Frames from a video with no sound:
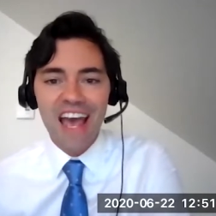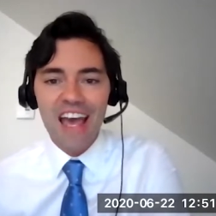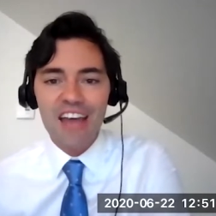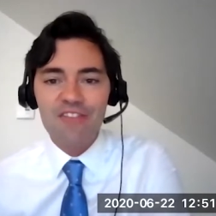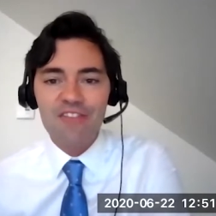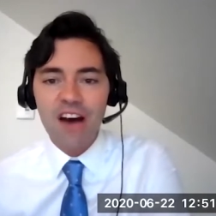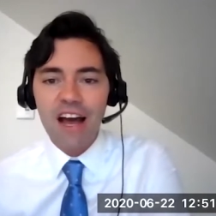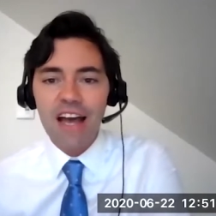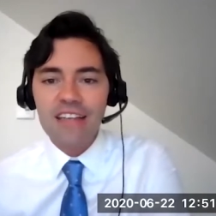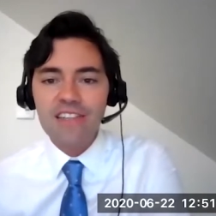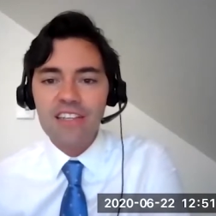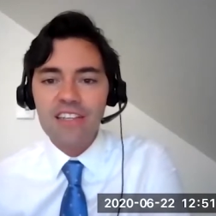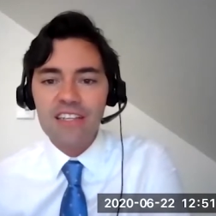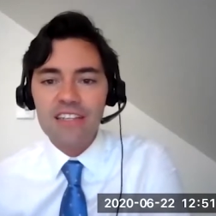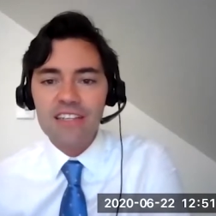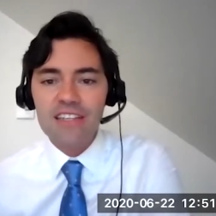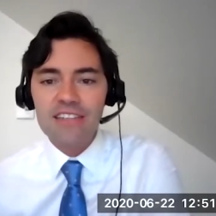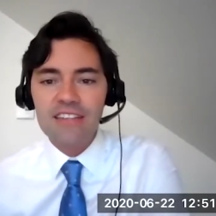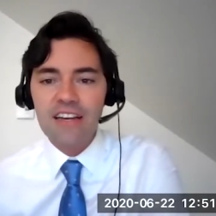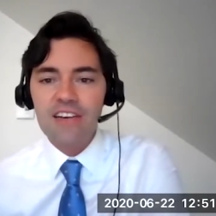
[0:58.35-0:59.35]
advising
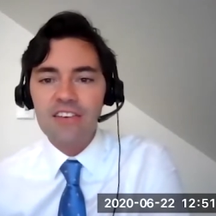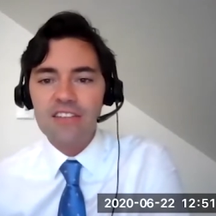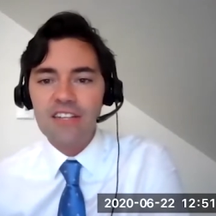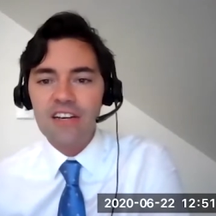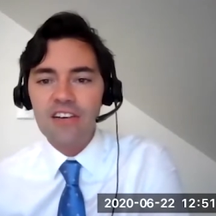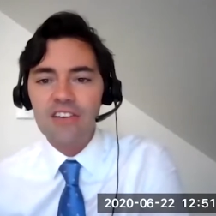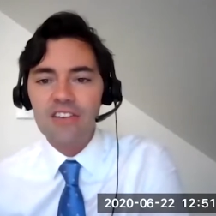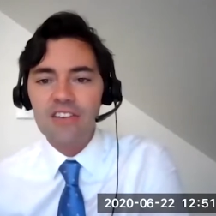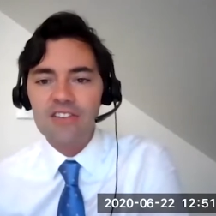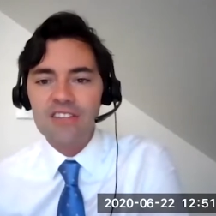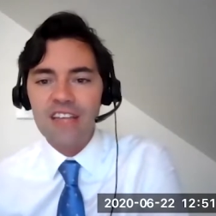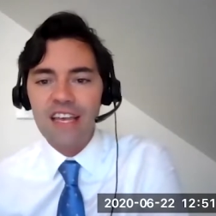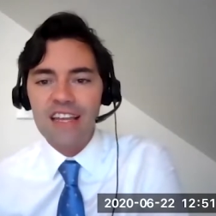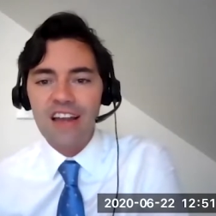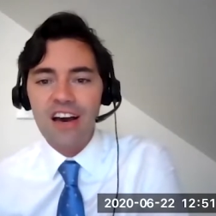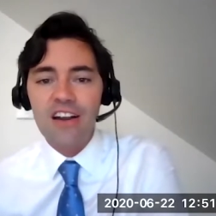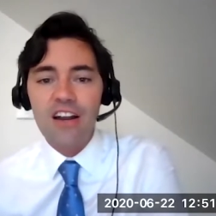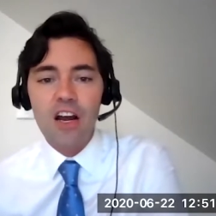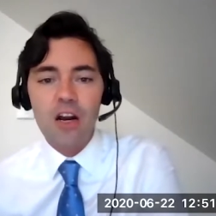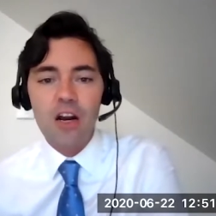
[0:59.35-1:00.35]
the Secretary of State
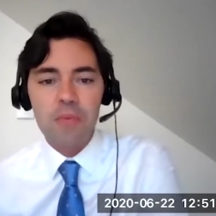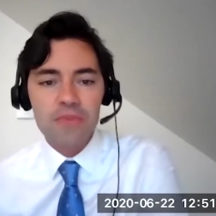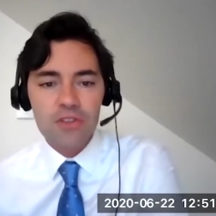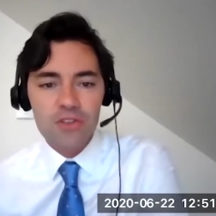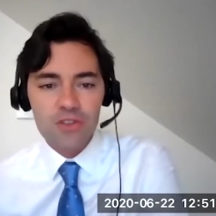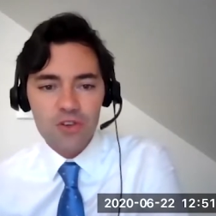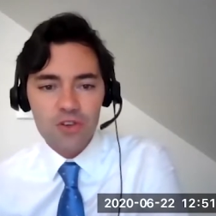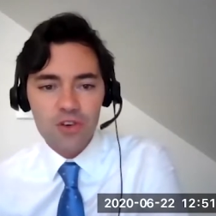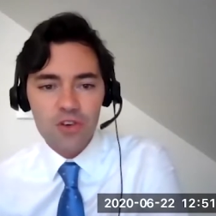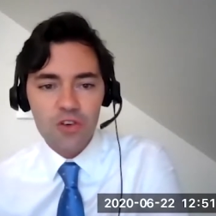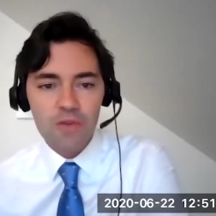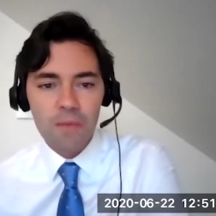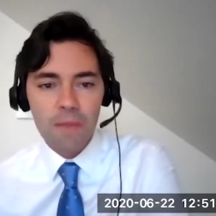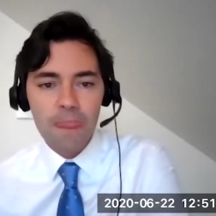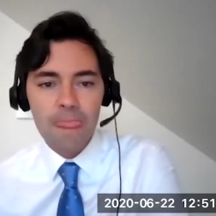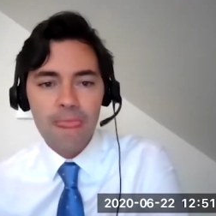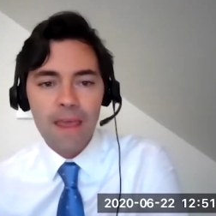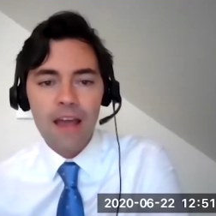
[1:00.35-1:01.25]
on arms control,